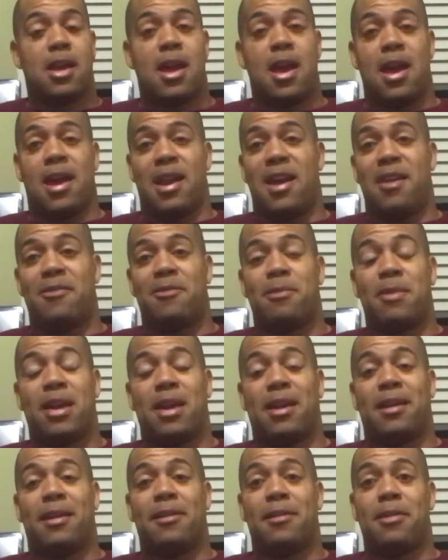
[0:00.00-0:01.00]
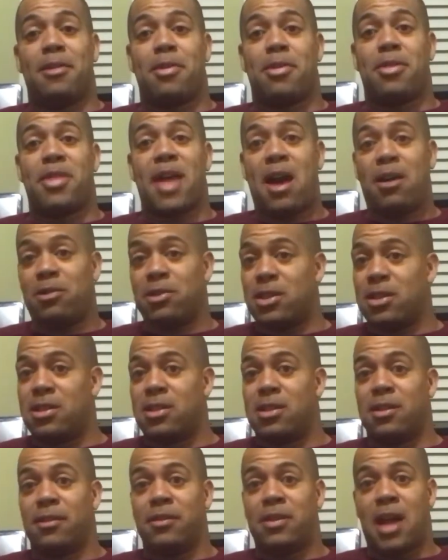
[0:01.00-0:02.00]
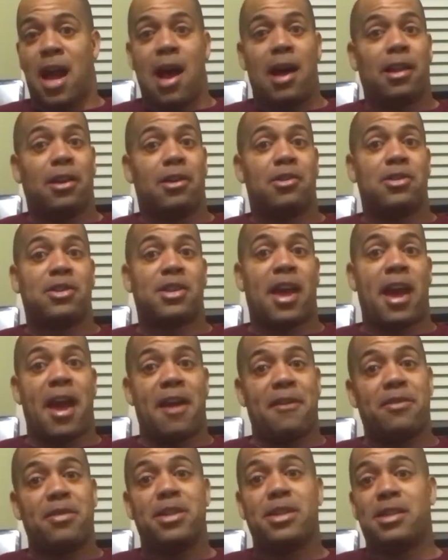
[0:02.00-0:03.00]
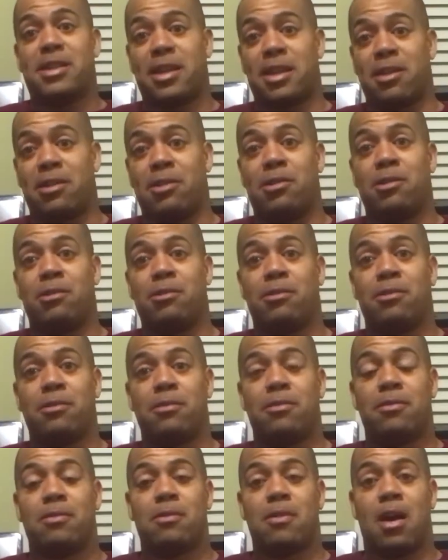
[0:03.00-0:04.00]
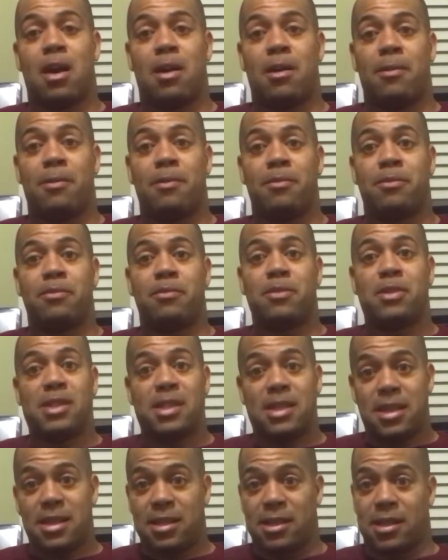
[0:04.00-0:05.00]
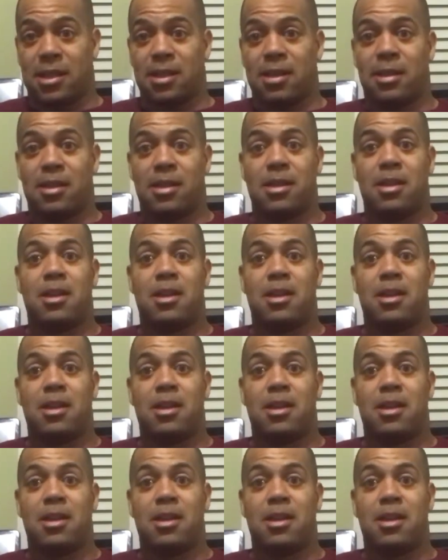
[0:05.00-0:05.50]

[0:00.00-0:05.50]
and I've made thousands of dollars every single season